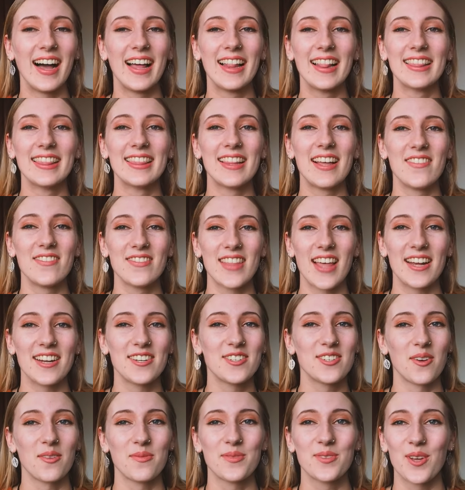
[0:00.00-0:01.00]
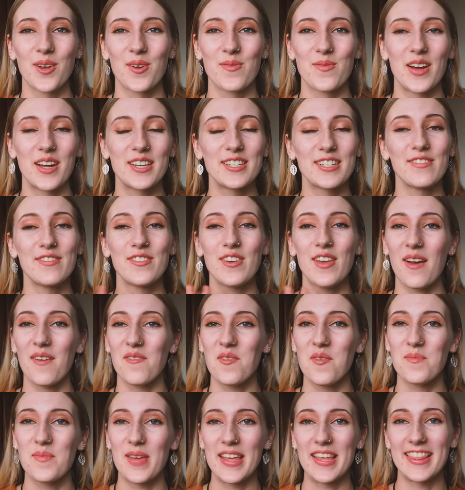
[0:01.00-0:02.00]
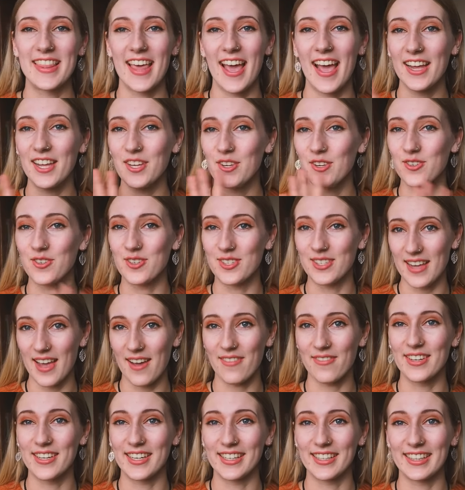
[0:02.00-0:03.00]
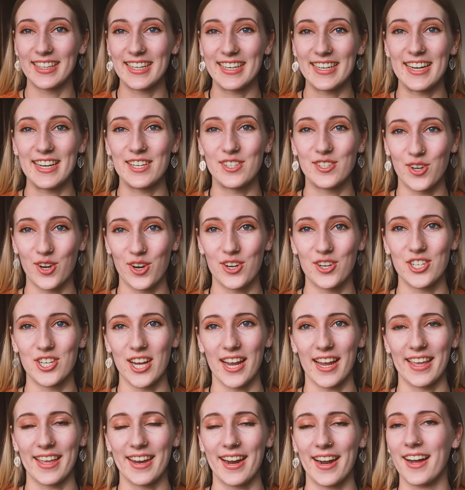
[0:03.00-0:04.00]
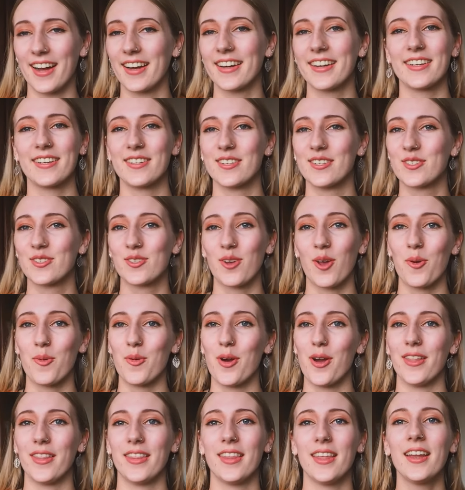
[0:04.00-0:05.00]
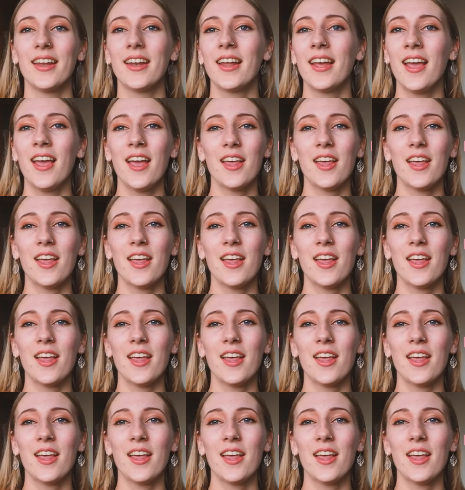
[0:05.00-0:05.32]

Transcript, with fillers: I love that shop so much. If you haven't been there, you definitely need to go check it out. It is so worth it.